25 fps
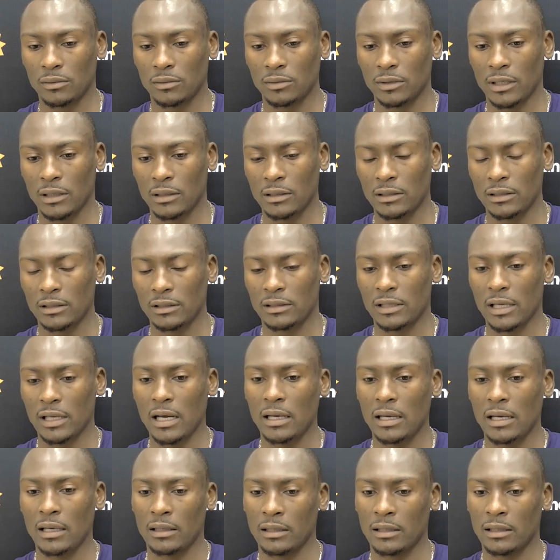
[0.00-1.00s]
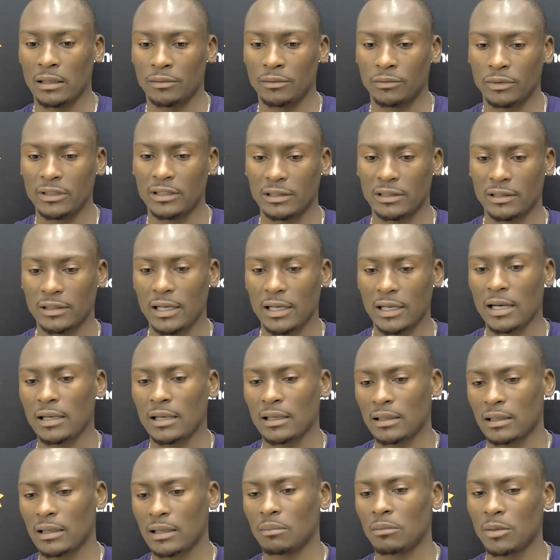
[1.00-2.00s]
when I decided and we decided
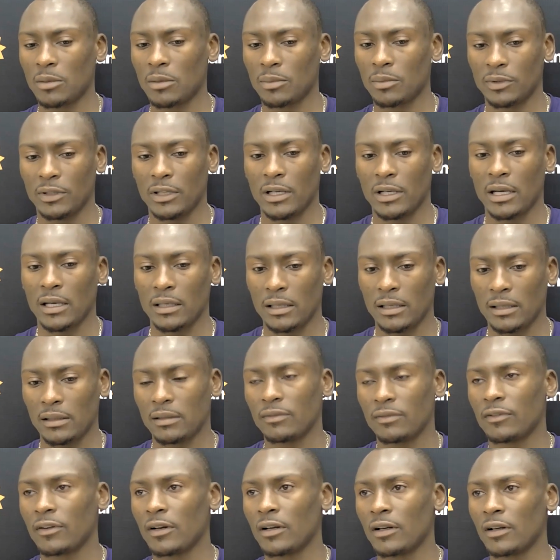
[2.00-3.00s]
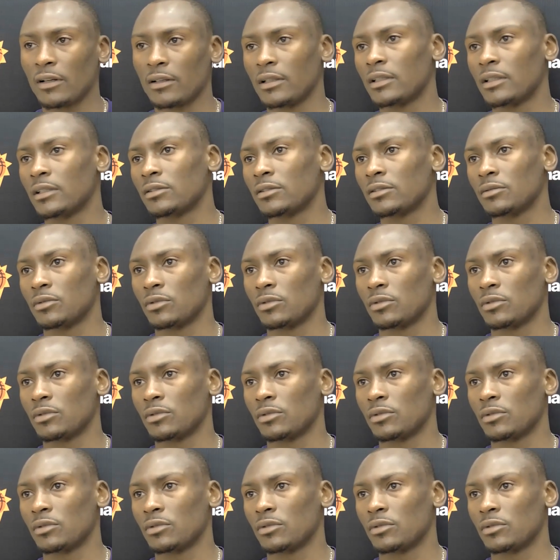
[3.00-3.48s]
to come up with the idea of the foundation,